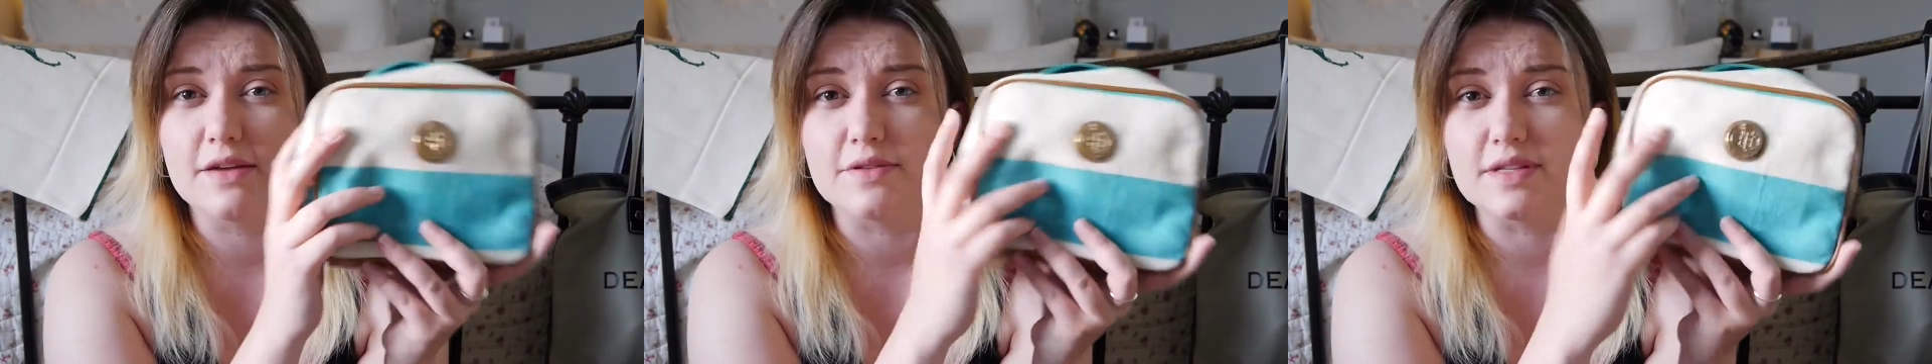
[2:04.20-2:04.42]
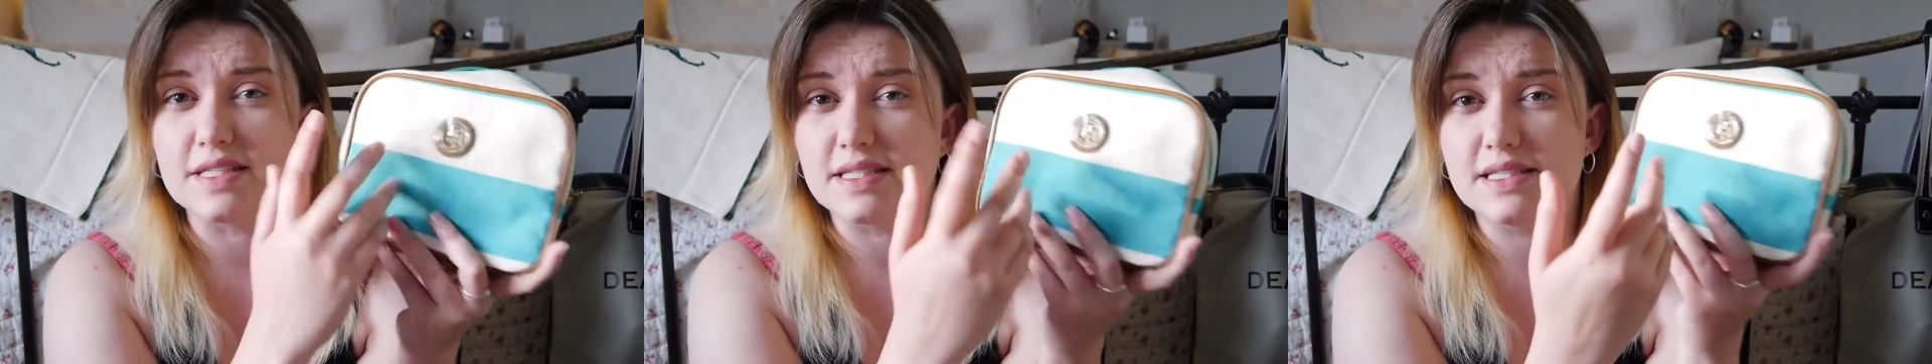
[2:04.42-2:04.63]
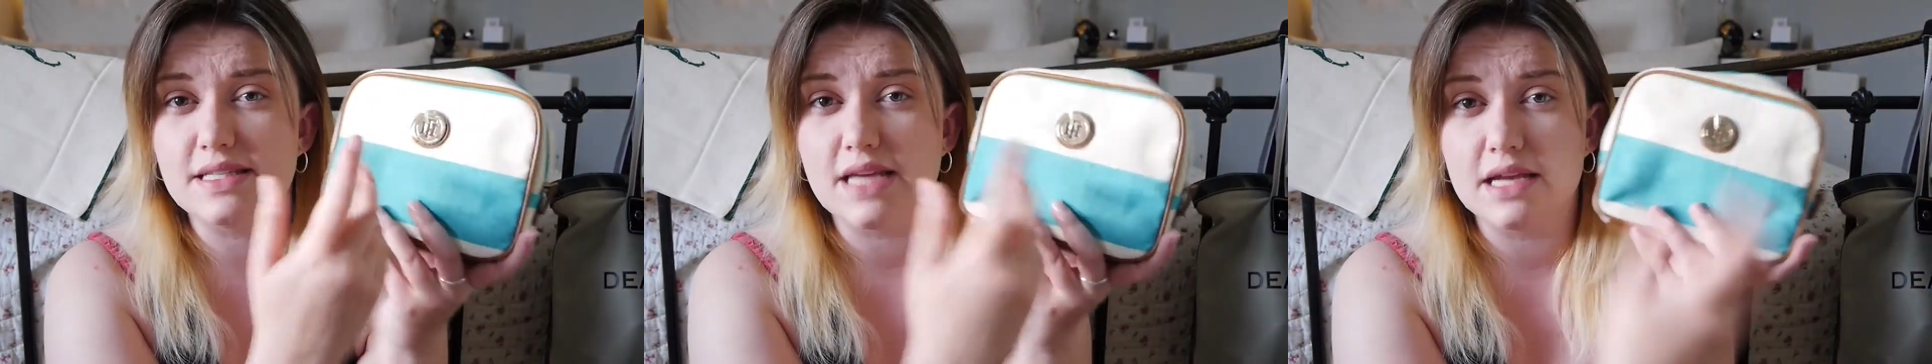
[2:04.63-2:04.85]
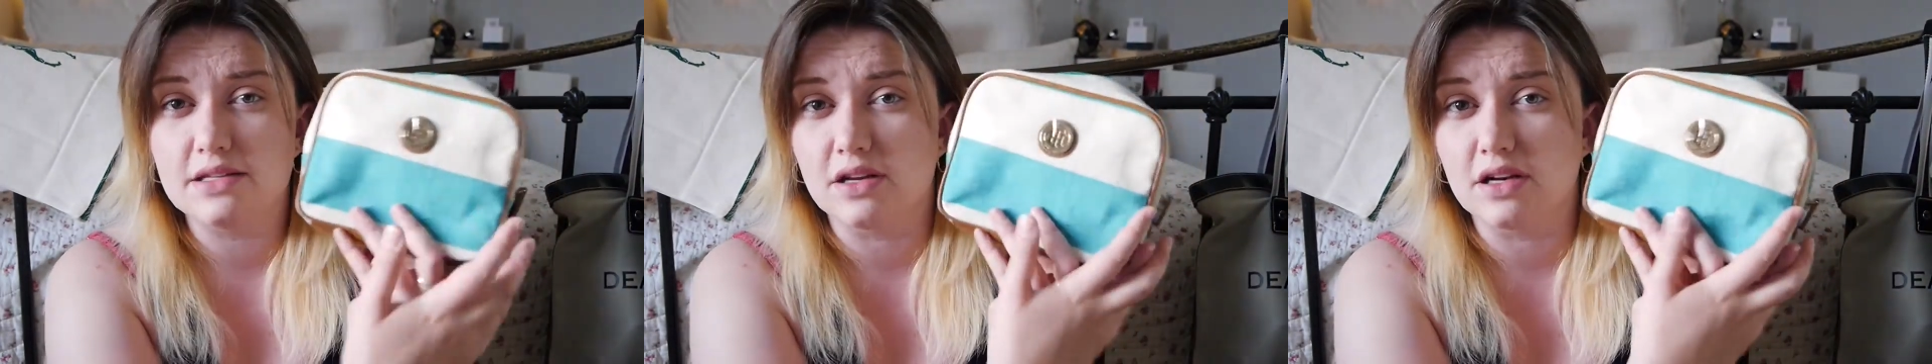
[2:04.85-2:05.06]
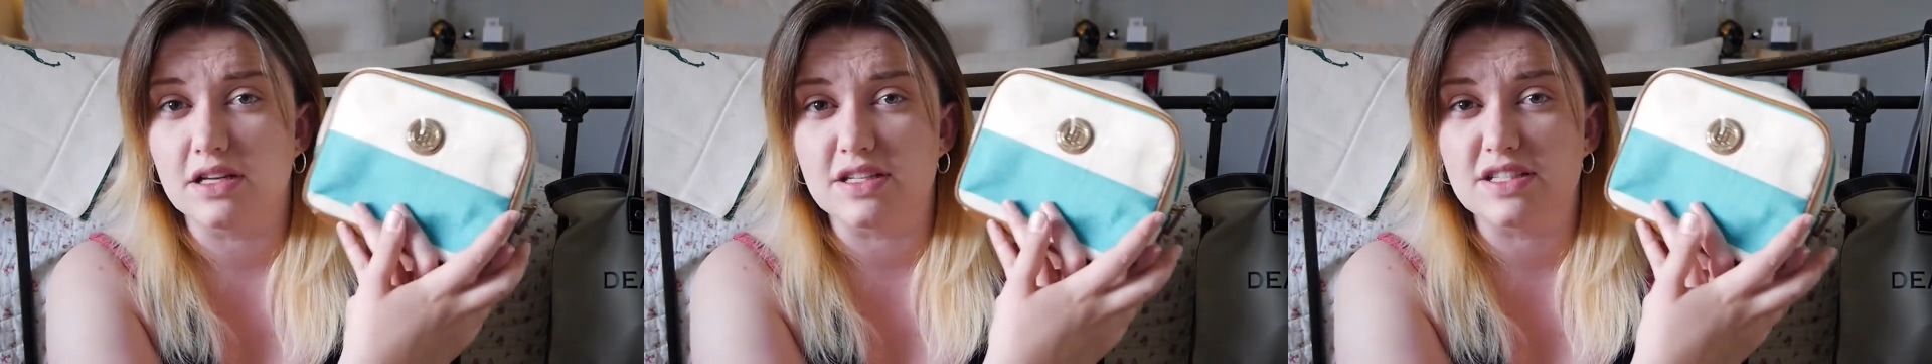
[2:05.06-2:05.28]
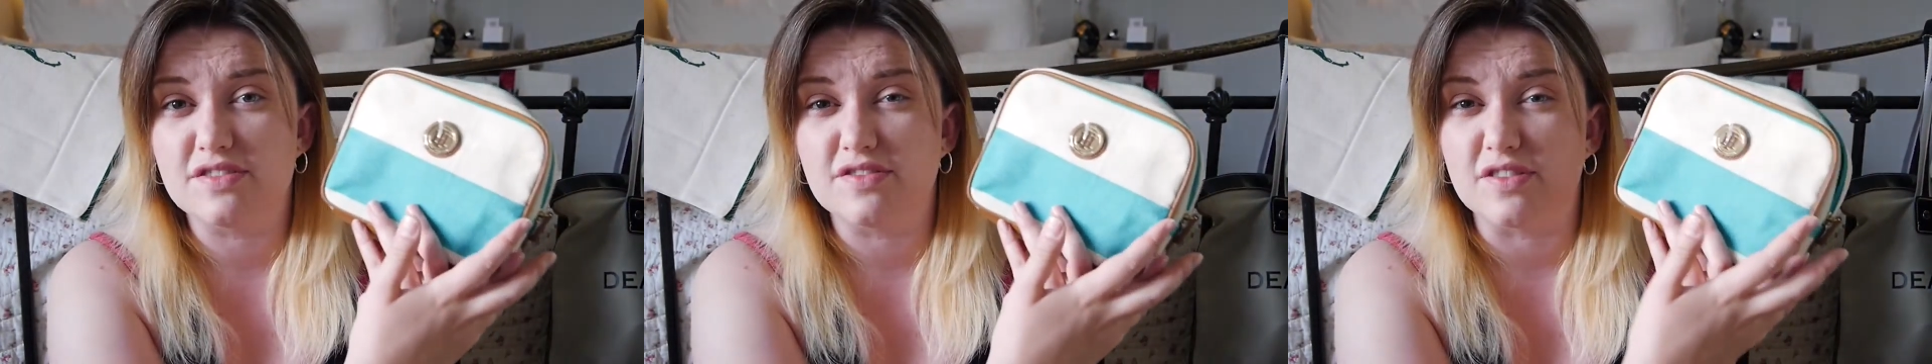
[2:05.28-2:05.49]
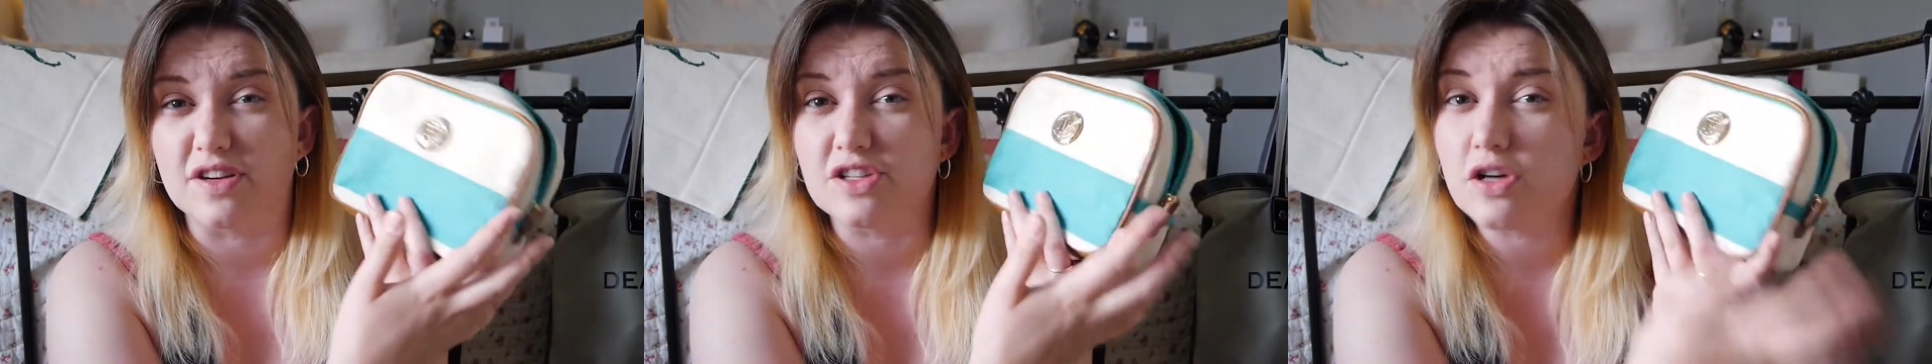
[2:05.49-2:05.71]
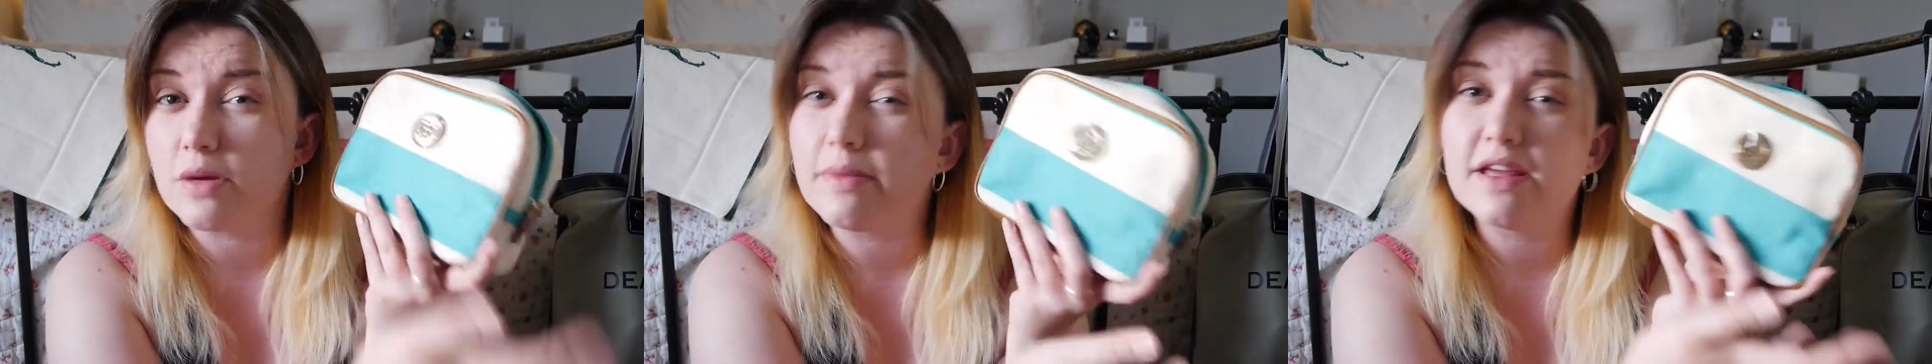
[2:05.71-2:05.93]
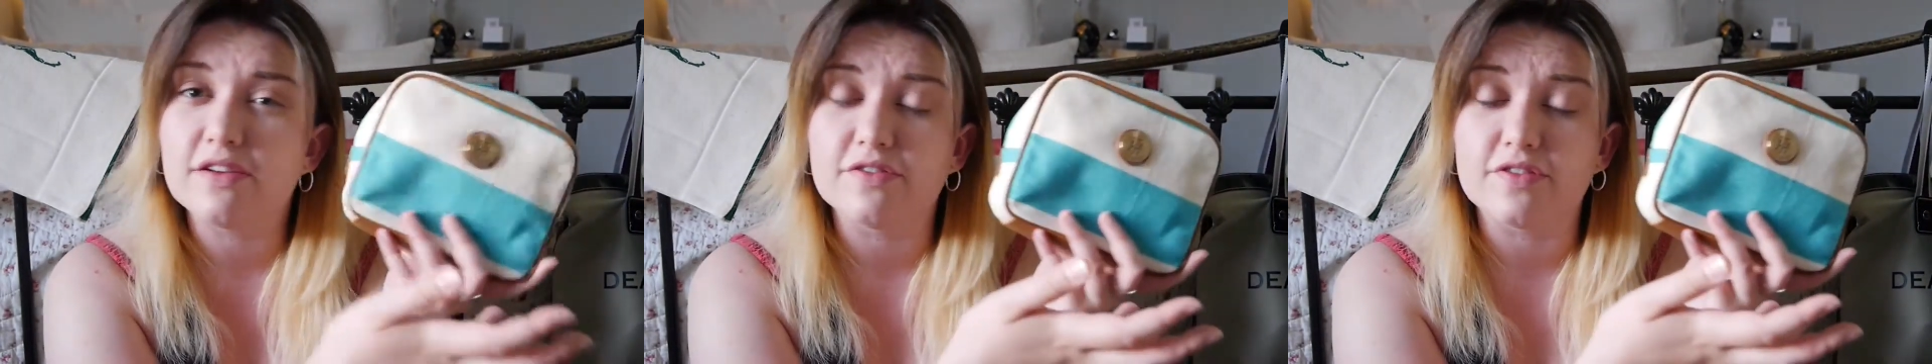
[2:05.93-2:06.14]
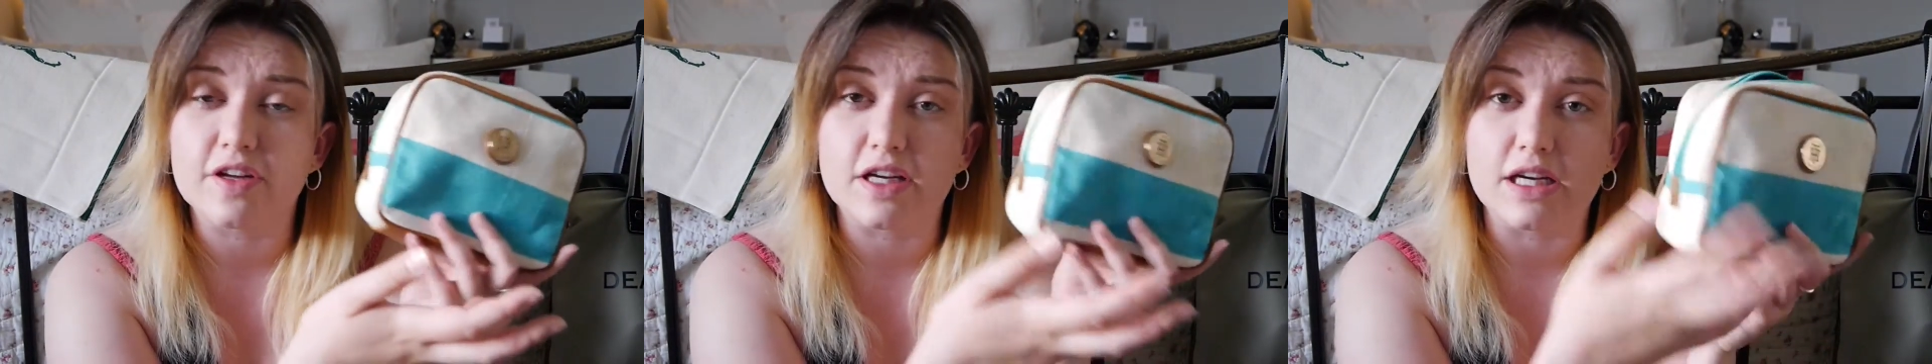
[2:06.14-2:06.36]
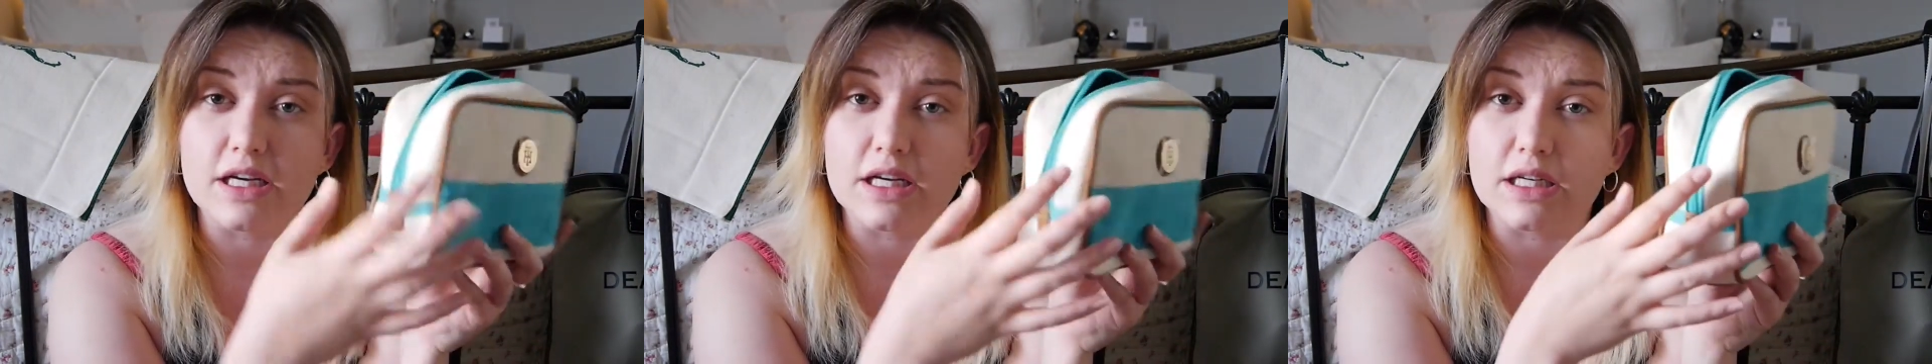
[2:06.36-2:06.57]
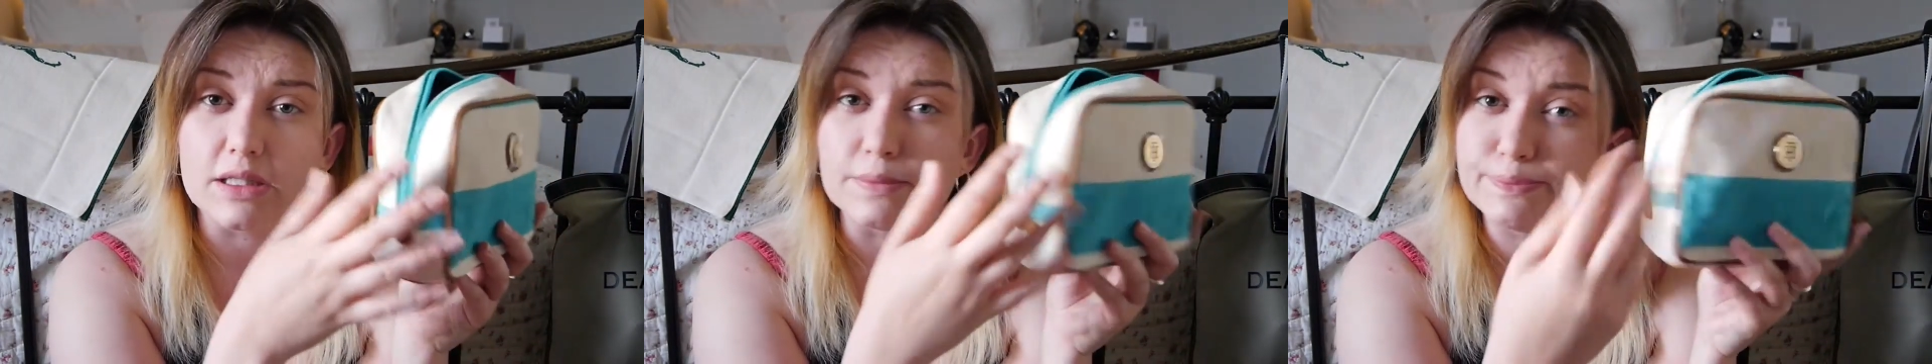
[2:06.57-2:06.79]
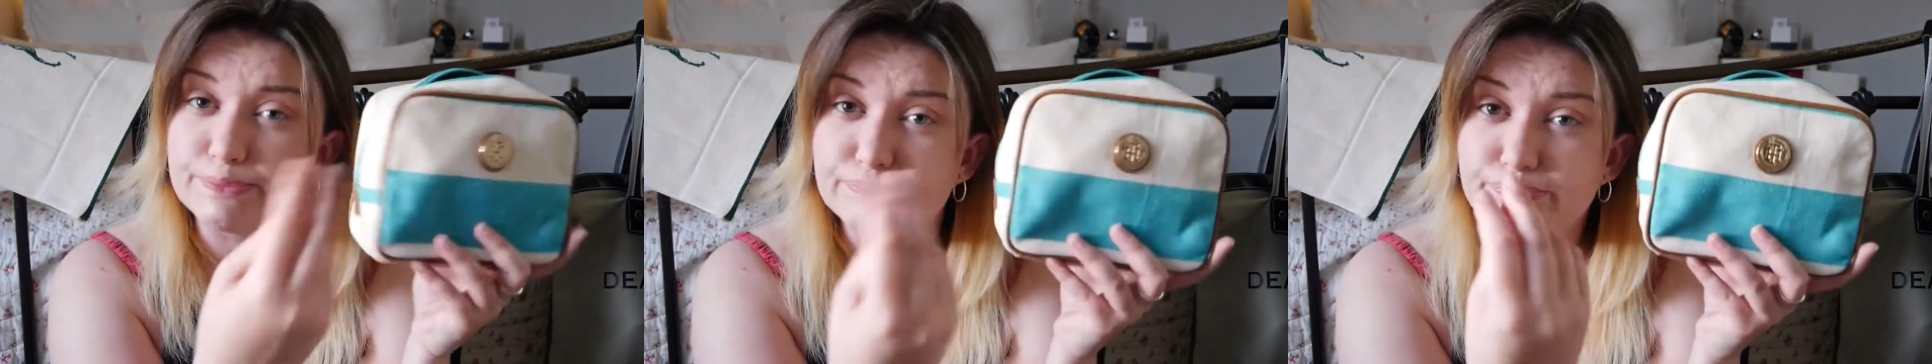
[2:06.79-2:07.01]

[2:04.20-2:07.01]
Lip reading: I think it was $10 for a Tommy Hilfiger